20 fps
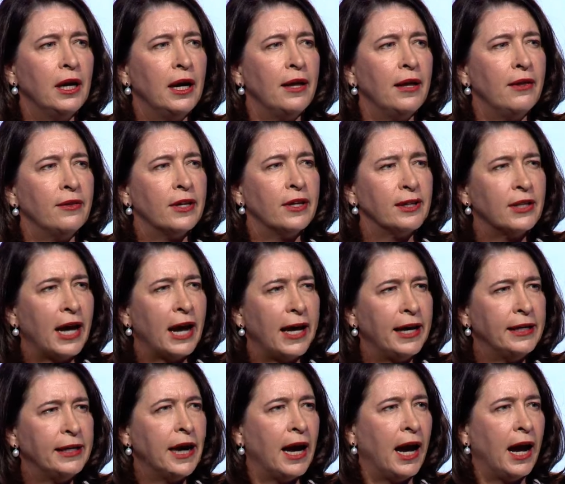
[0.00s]
that
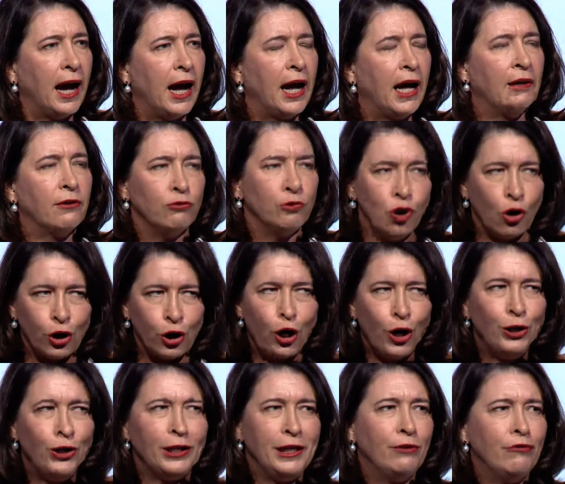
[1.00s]
they are not
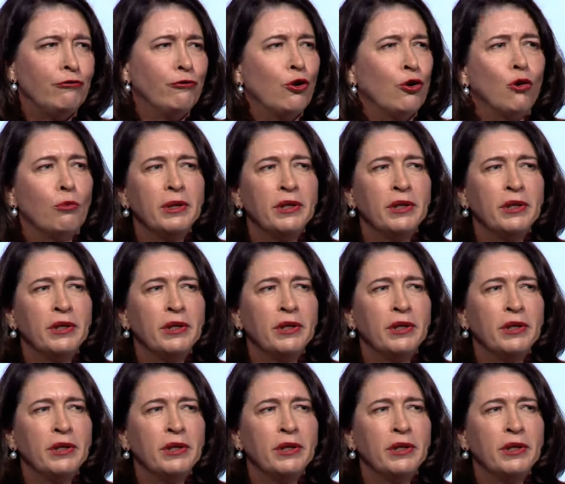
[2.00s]
only informed,